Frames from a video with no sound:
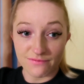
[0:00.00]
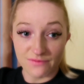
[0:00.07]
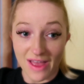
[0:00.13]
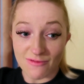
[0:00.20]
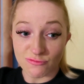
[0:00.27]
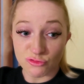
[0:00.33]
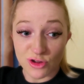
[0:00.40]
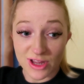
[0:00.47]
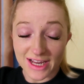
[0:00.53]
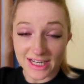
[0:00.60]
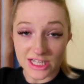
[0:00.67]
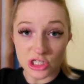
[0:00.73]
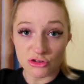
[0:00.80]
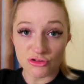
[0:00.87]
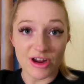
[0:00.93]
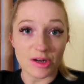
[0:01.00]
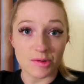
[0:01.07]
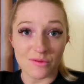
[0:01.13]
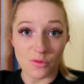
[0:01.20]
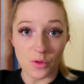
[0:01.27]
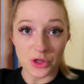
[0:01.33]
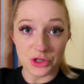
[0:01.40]
they're really
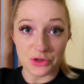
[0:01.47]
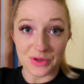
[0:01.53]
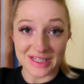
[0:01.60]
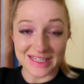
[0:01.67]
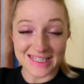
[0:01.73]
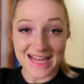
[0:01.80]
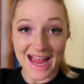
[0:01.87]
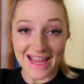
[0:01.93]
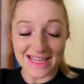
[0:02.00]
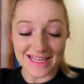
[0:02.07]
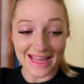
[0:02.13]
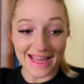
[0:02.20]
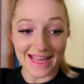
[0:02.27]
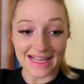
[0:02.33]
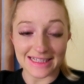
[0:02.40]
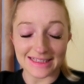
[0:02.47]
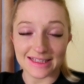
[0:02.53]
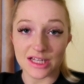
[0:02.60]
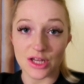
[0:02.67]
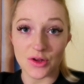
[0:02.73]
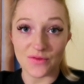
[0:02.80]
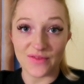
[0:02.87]
strict with what you can take
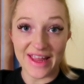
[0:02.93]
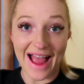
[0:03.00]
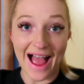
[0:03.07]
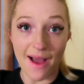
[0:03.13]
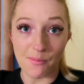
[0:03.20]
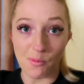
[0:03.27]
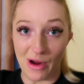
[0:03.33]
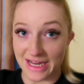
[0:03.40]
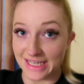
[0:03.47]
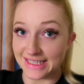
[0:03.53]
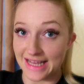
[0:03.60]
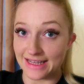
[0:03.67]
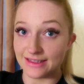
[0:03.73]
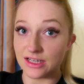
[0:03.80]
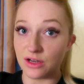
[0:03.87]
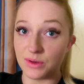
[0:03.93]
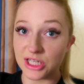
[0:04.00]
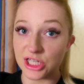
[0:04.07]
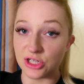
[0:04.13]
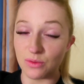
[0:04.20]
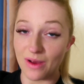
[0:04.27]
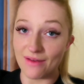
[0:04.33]
into the Amway Center,
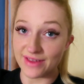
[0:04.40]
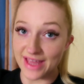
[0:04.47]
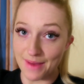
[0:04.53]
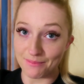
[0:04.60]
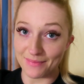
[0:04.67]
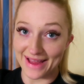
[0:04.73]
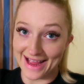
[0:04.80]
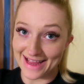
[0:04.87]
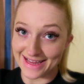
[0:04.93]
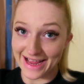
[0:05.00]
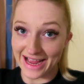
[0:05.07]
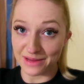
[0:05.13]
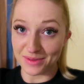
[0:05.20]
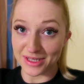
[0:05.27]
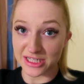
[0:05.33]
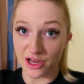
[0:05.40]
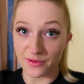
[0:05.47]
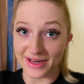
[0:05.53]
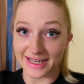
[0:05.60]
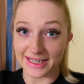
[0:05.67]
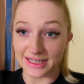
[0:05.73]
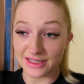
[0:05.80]
which is where the N B A game is
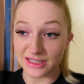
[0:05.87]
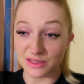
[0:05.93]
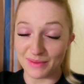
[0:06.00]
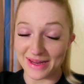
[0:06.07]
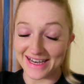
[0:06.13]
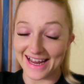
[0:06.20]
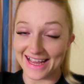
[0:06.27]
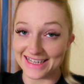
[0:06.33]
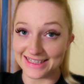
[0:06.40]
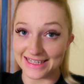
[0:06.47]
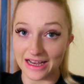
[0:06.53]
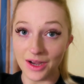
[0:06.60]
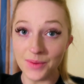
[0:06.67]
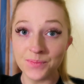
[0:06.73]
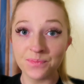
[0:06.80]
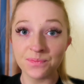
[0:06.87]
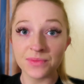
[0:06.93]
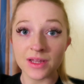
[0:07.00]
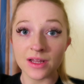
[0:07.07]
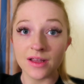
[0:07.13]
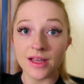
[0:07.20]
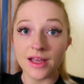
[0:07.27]
going to be later.
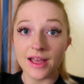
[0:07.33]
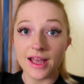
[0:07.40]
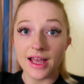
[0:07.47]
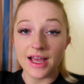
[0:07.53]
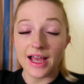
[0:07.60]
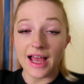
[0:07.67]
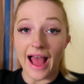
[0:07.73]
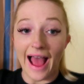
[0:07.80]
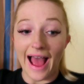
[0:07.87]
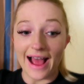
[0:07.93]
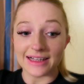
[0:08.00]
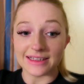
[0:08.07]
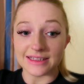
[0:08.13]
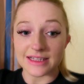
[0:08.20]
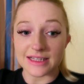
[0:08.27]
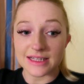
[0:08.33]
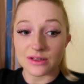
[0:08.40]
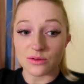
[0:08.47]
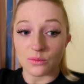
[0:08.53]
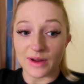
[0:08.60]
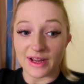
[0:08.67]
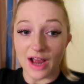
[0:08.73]
And
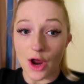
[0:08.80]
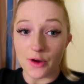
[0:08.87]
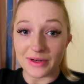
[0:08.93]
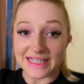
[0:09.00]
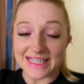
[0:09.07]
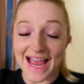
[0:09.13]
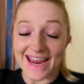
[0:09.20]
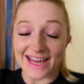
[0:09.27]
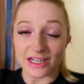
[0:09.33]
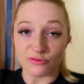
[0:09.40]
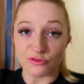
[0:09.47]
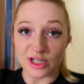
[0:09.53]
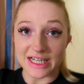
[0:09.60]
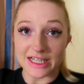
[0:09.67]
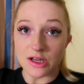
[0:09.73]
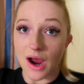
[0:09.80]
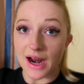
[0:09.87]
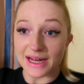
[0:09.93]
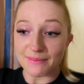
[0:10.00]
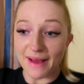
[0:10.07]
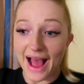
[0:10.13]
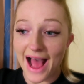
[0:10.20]
we're only taking a really
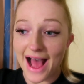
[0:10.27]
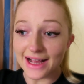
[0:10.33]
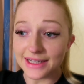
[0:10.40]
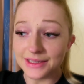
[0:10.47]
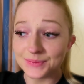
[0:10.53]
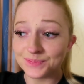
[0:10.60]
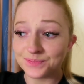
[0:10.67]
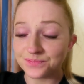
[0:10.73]
tiny bag.